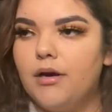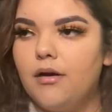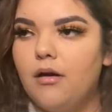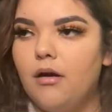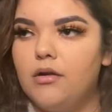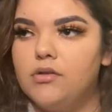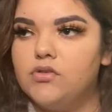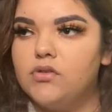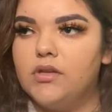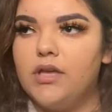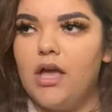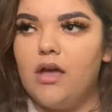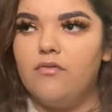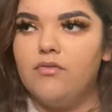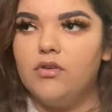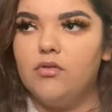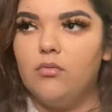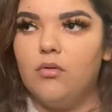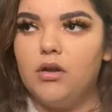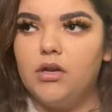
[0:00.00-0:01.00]
So yeah, if
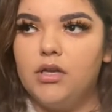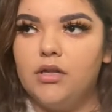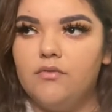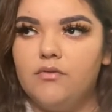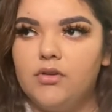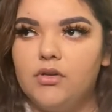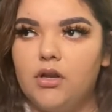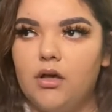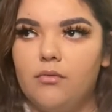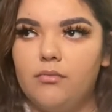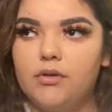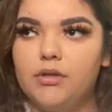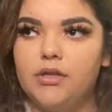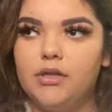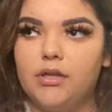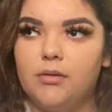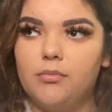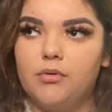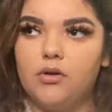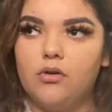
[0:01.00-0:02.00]
you're not really a
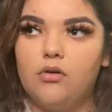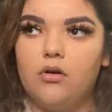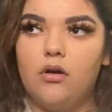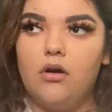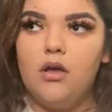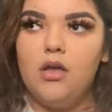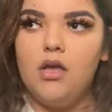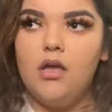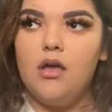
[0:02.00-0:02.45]
lip girl,